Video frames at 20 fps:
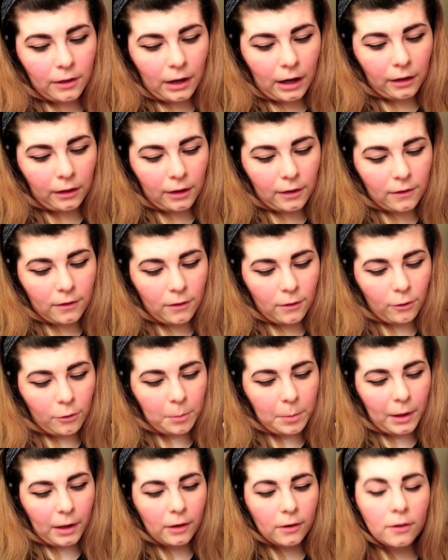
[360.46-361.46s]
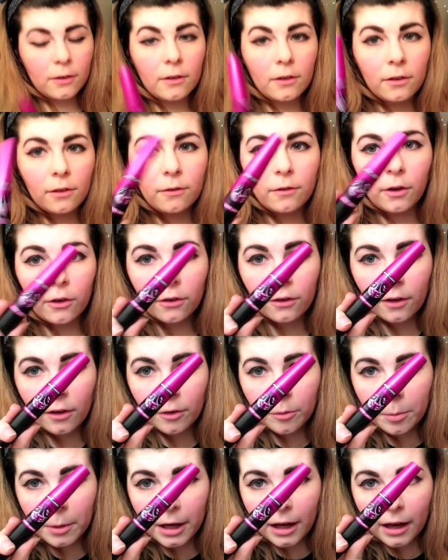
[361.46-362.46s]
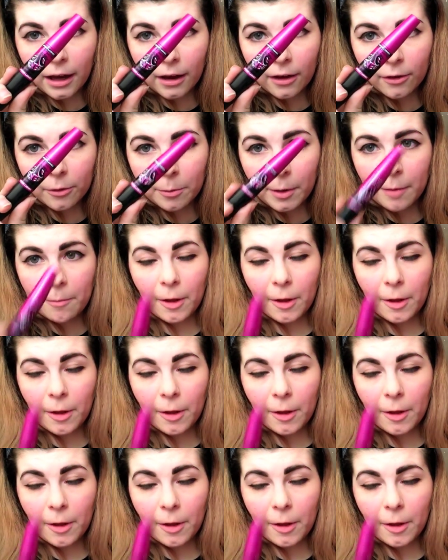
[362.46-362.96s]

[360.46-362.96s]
that I like to use best is Falsies Big Eyes by